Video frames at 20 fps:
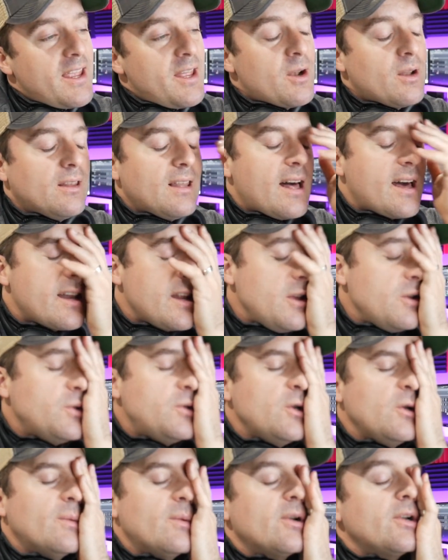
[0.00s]
You know, a lot of
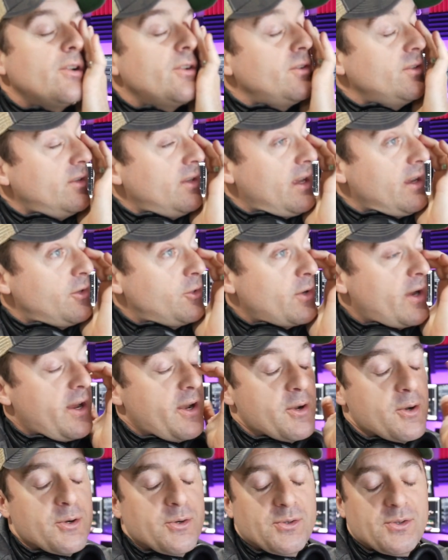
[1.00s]
YouTubers, like
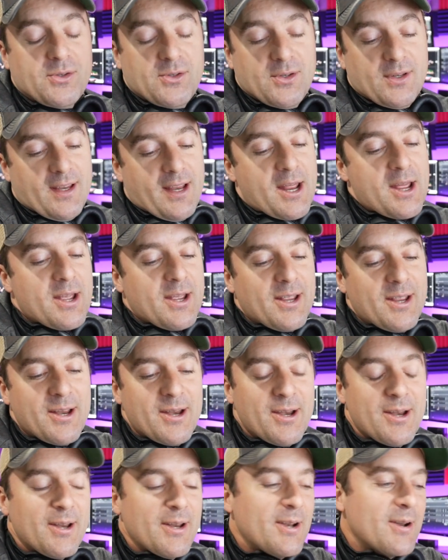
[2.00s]
traders,
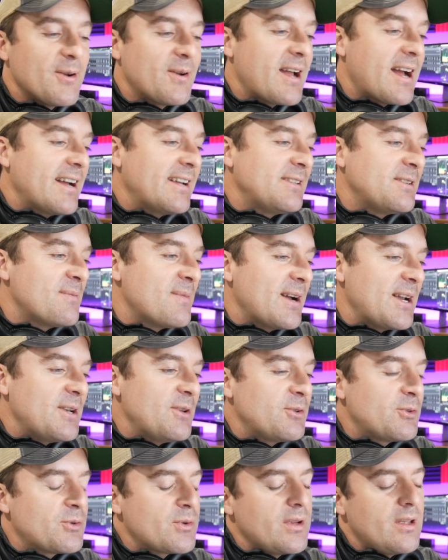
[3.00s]
you know, guys in my
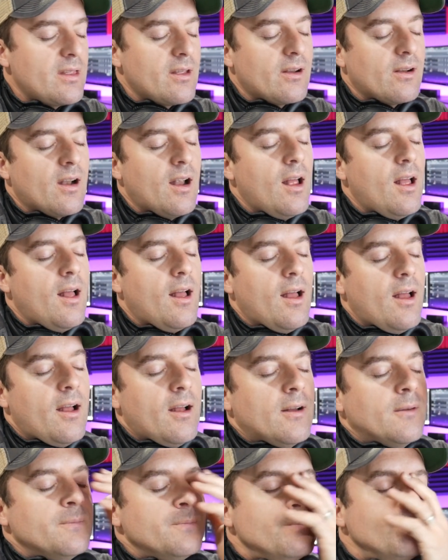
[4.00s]
industry,
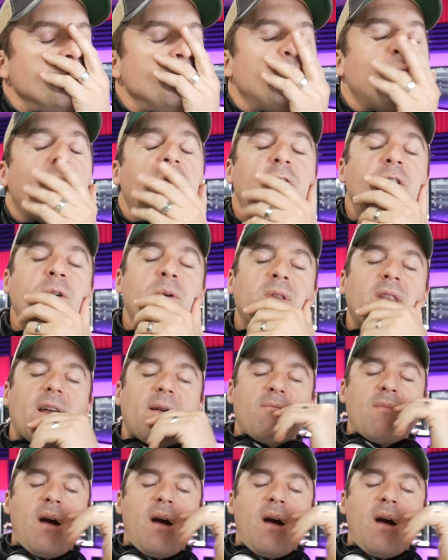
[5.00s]
you're doing like